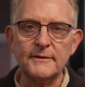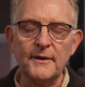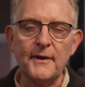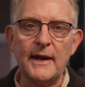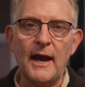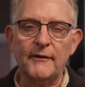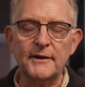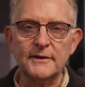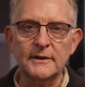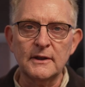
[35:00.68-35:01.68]
So there you have
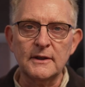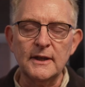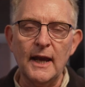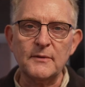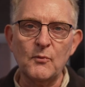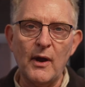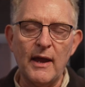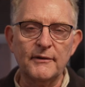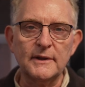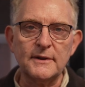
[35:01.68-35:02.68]
it. Yet more
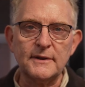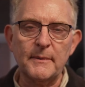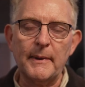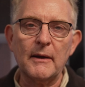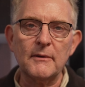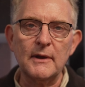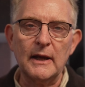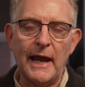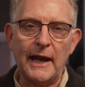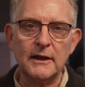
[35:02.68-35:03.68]
evidence about the
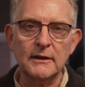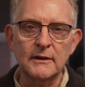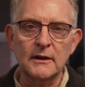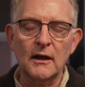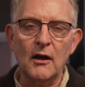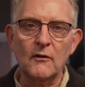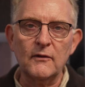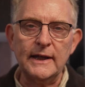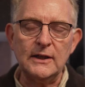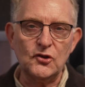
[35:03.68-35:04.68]
lack of
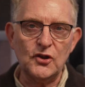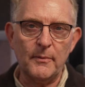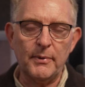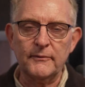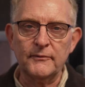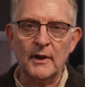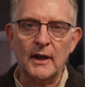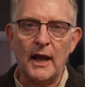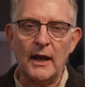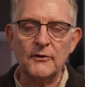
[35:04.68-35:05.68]
leadership
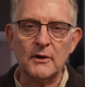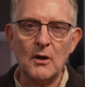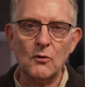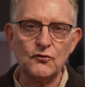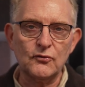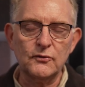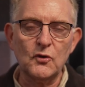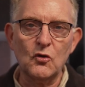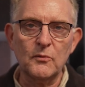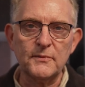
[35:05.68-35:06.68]
and the cultural
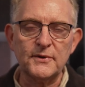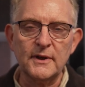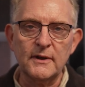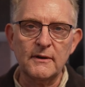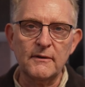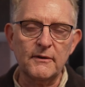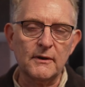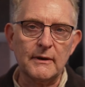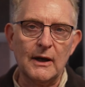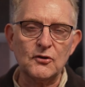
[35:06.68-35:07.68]
norms that
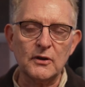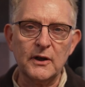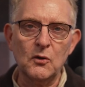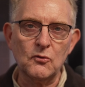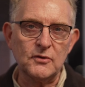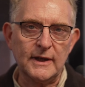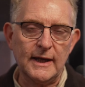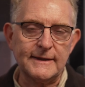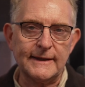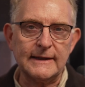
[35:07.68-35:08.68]
are actually haunting
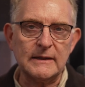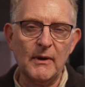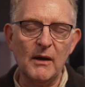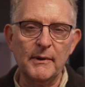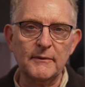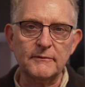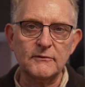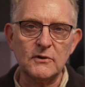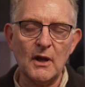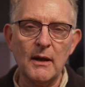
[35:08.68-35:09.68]
ASIC at the moment.
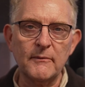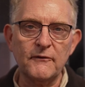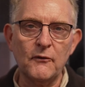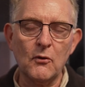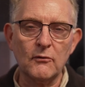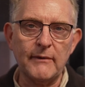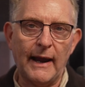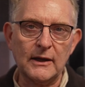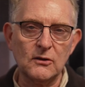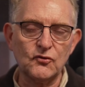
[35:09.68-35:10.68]
Time for
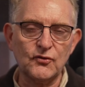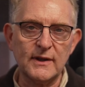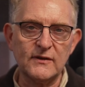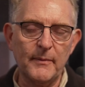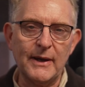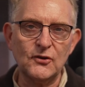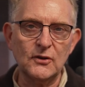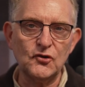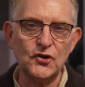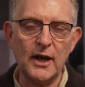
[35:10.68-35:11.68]
radical transformation
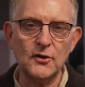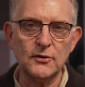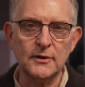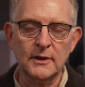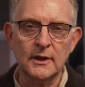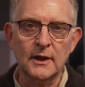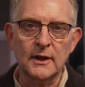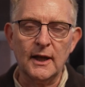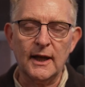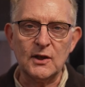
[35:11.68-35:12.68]
and change,
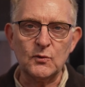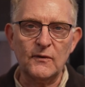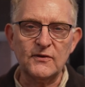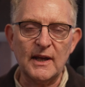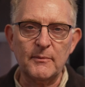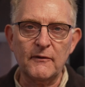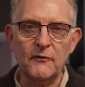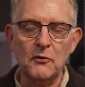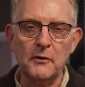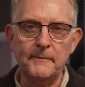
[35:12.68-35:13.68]
as we've said
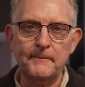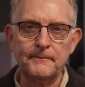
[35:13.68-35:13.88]
before.